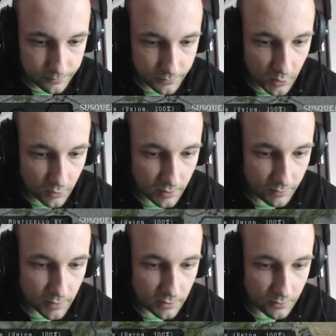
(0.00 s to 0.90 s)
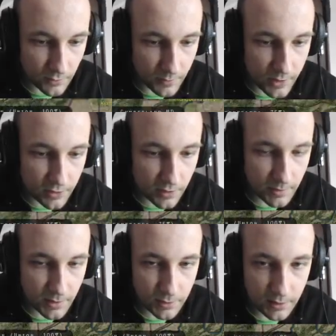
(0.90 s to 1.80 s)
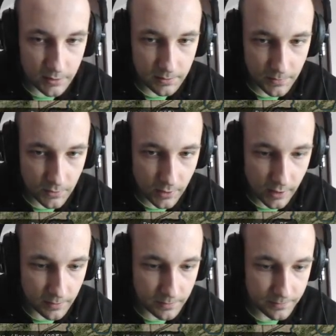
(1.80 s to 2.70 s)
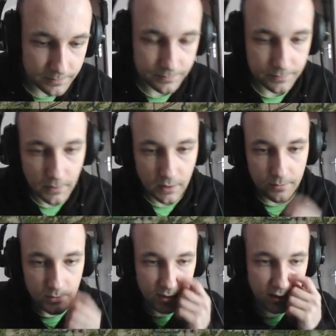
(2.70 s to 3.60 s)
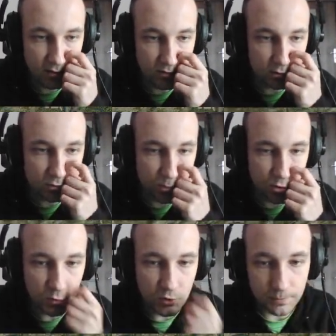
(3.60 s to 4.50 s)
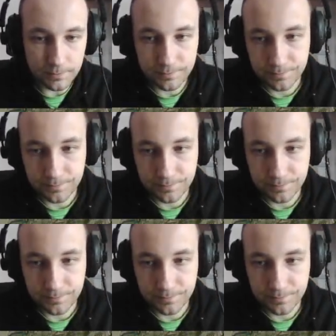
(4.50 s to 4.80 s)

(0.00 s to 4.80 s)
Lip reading: We don't have any information about that. Okay. And they have those points.